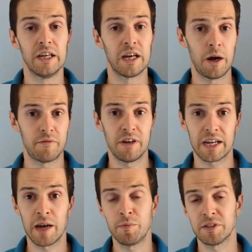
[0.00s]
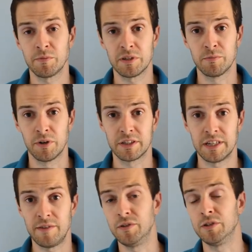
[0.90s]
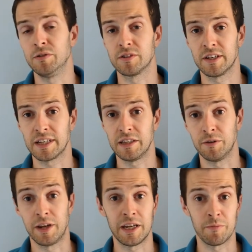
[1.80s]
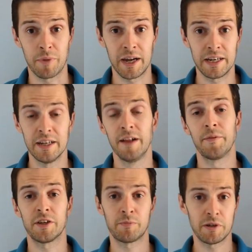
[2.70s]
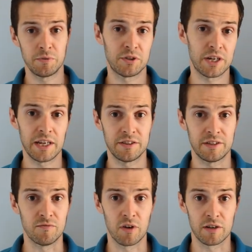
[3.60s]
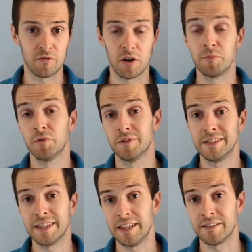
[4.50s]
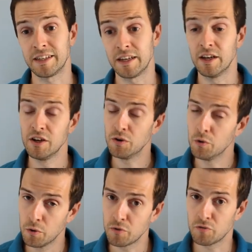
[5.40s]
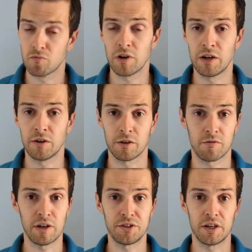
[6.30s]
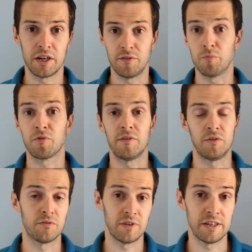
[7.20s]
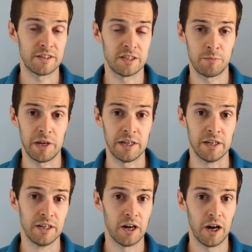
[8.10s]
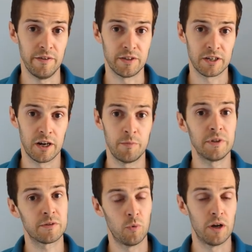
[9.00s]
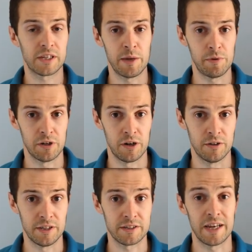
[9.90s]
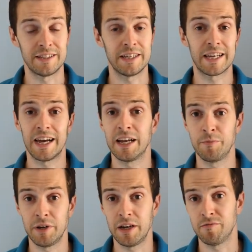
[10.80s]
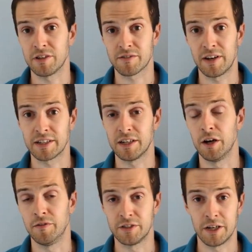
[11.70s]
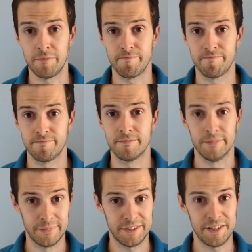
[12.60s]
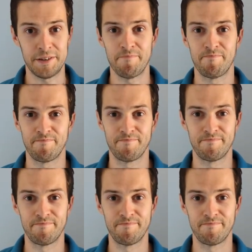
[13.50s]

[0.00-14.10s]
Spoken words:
However, it can be something to monitor if you do start to get the odd ache and pain, especially with changes in running volume or intensity, or if you're really on a great journey of improving your fitness and speed over time. It's worth keeping an eye on this as it can be a risk factor over time. See you soon.